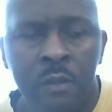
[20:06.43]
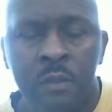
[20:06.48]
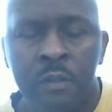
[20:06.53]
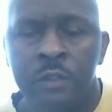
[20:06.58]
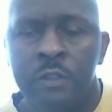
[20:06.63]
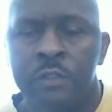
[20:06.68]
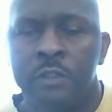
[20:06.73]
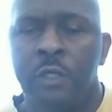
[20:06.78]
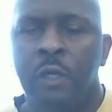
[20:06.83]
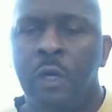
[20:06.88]

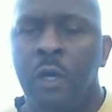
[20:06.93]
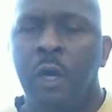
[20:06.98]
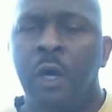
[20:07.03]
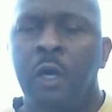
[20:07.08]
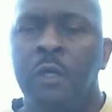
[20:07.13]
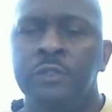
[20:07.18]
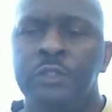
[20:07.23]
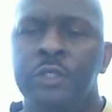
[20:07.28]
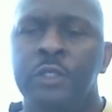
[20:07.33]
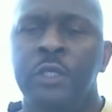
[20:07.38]
So
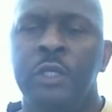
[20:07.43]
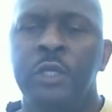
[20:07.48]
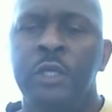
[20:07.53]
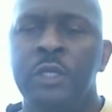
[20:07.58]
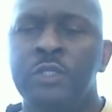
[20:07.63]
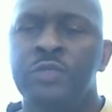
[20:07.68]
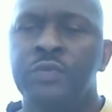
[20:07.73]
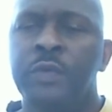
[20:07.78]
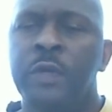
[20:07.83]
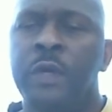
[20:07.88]
until
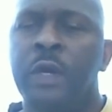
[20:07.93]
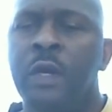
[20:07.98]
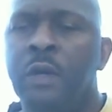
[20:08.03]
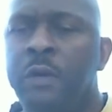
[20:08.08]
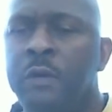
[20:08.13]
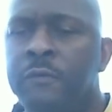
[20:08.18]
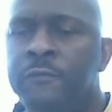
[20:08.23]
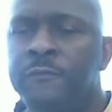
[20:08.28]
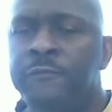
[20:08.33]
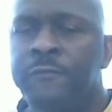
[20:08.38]

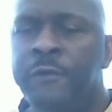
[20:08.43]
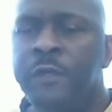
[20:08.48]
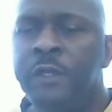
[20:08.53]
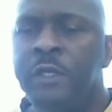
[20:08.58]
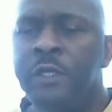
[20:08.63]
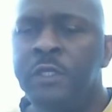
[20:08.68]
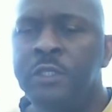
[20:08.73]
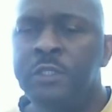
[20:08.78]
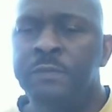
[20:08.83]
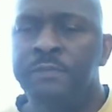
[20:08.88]
Israel
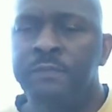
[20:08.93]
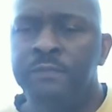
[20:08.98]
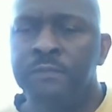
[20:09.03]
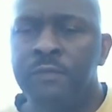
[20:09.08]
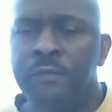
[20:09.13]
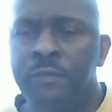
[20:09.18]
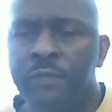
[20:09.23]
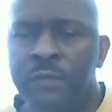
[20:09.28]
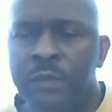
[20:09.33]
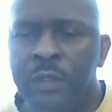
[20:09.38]
finished
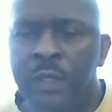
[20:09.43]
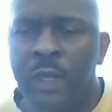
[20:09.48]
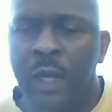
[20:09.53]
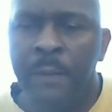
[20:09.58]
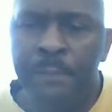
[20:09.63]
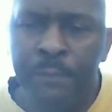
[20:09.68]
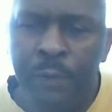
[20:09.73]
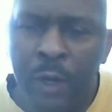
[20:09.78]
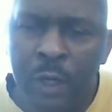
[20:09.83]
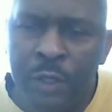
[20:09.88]
their
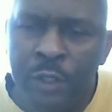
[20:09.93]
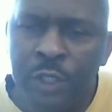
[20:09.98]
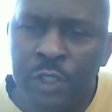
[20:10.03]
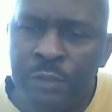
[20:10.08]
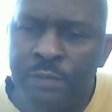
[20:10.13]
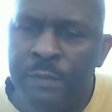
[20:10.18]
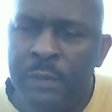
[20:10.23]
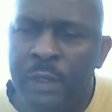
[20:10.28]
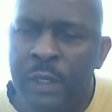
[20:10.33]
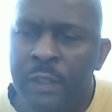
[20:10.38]

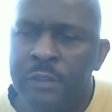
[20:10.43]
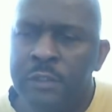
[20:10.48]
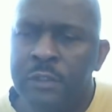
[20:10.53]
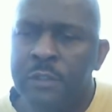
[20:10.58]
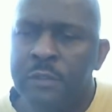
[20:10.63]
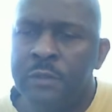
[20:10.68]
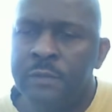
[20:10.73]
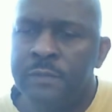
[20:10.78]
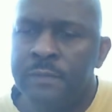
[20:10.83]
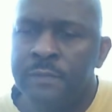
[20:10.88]
punishment,